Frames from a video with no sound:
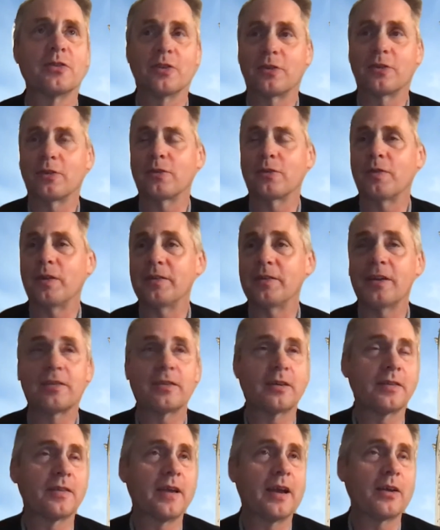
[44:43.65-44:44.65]
This is
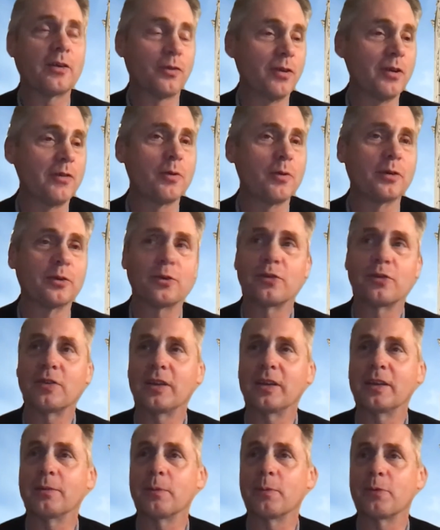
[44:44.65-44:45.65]
fantastic, and thanks for everyone who's
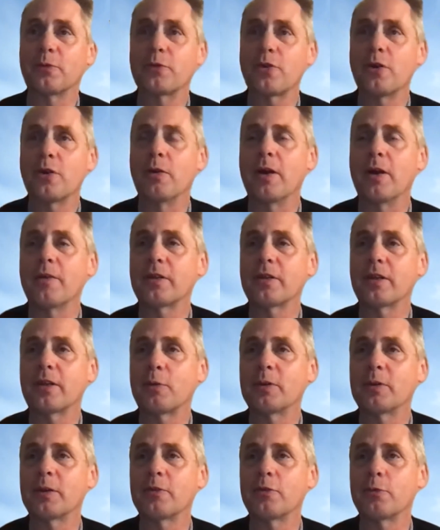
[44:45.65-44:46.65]
sending them through. I've got another
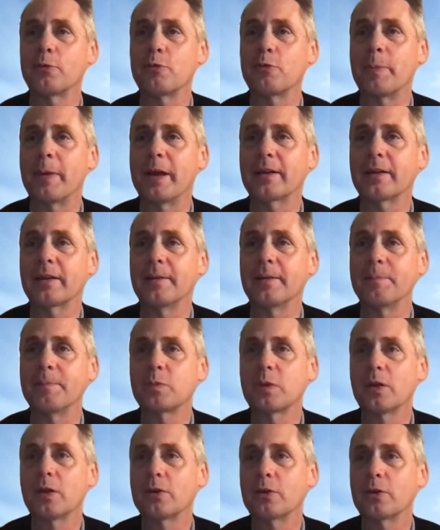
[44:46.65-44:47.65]
one here from Rebecca.
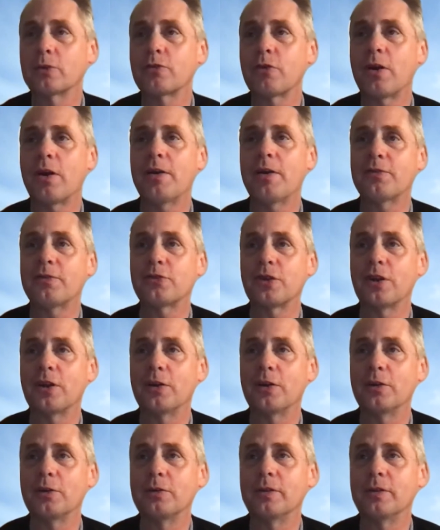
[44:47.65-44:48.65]
Your graph
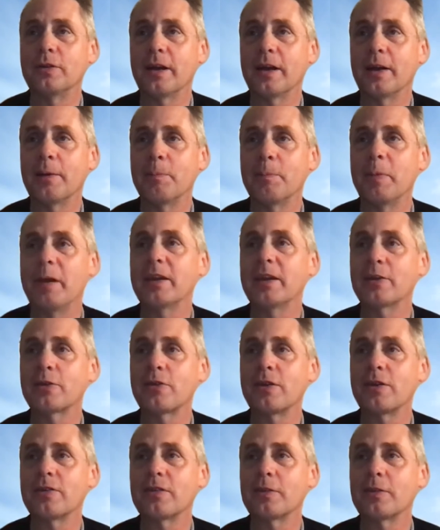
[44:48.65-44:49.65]
showed a big
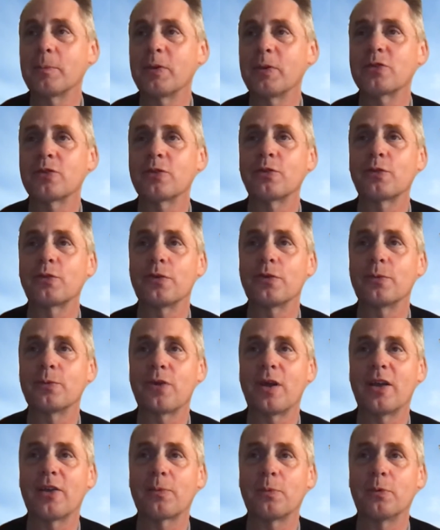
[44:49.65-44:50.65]
increase in emissions from
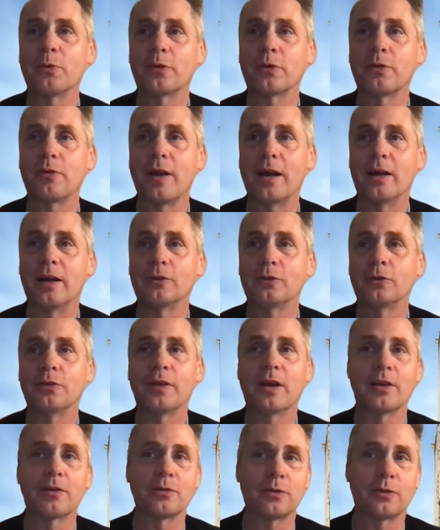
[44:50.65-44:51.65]
transport around
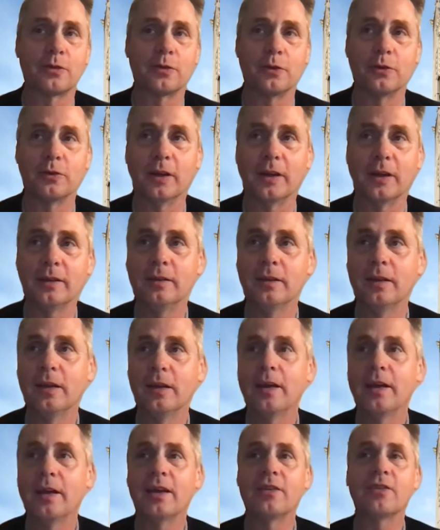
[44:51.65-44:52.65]
2013.
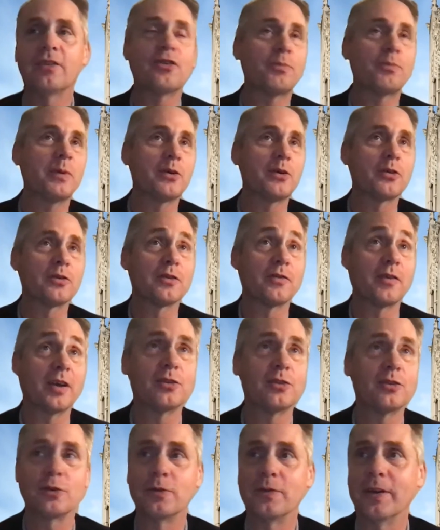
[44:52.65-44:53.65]
Is this because of
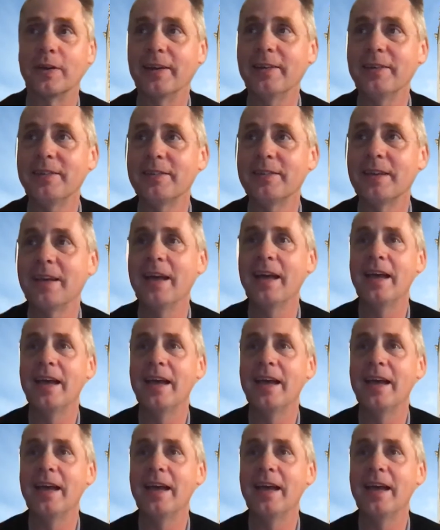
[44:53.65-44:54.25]
SUVs?